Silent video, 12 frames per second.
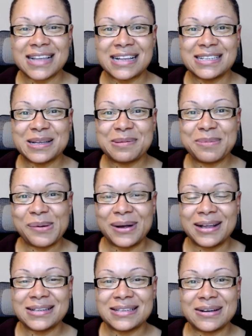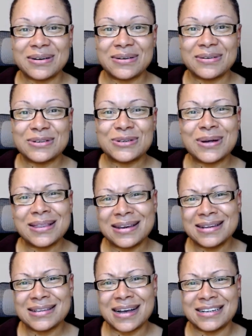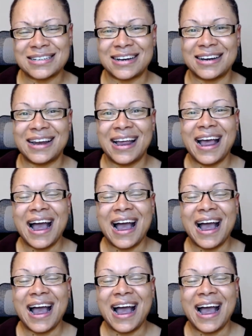at some point. So join the discussion.